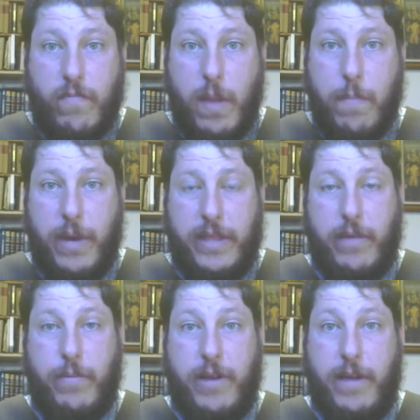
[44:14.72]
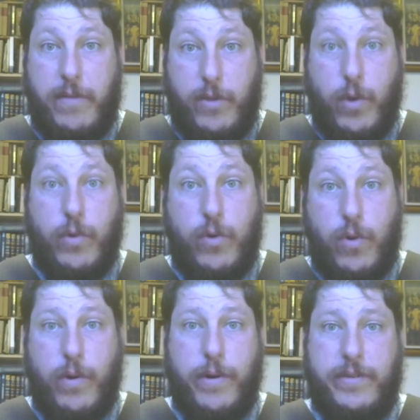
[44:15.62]
but they were kind of their own
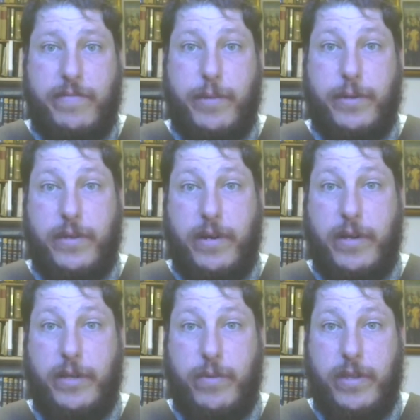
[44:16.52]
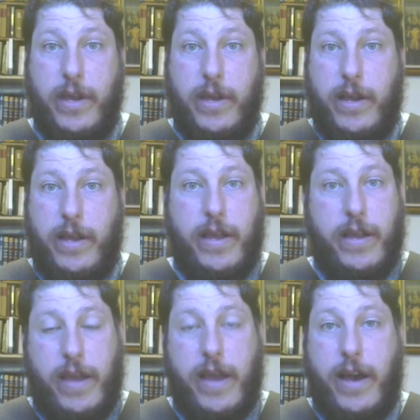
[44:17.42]
cores of mercenaries with
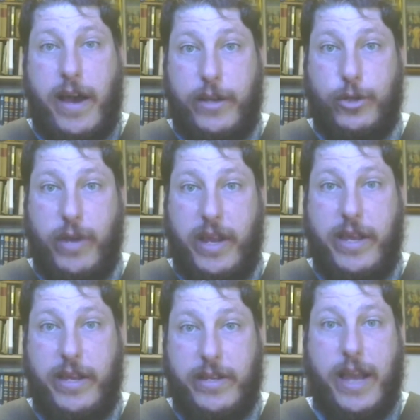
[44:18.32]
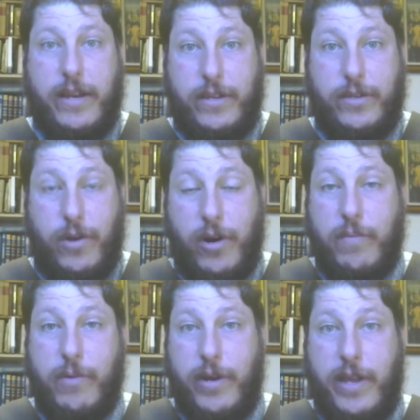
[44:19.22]
uh, high training and tactics and
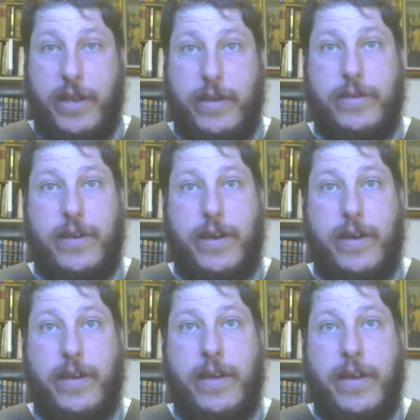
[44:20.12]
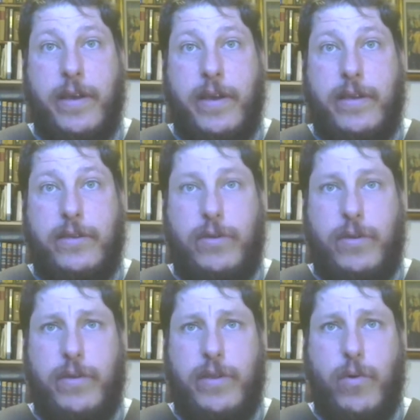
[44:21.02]
armor and uh, so they
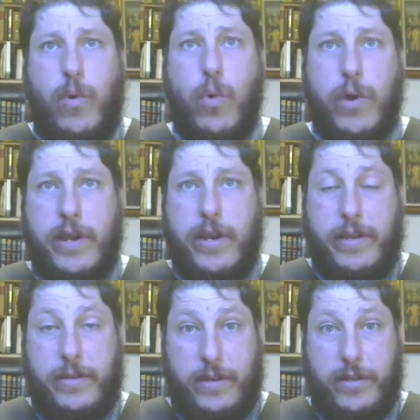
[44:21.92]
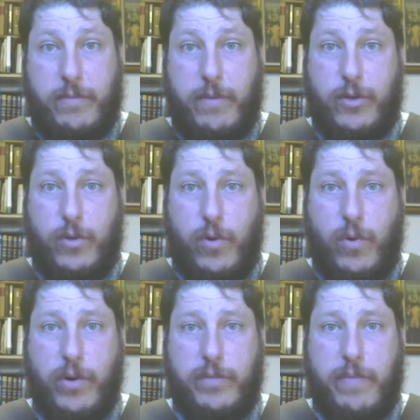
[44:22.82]
were they are organized in a special
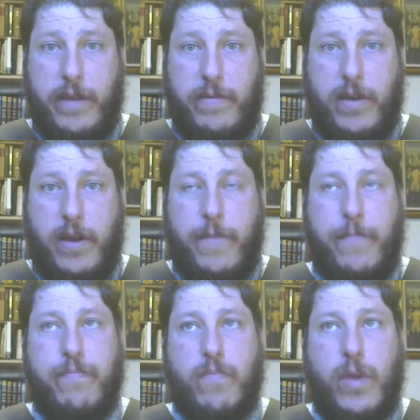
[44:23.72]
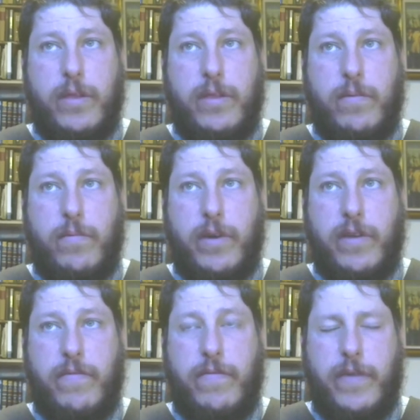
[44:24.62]
corps by um, one
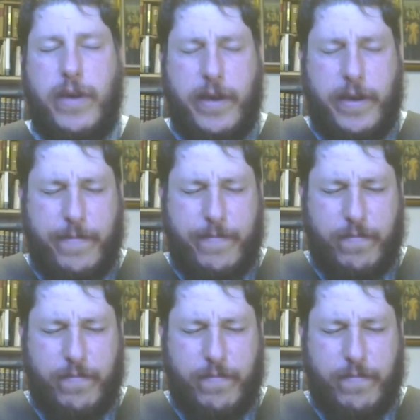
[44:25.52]
of um,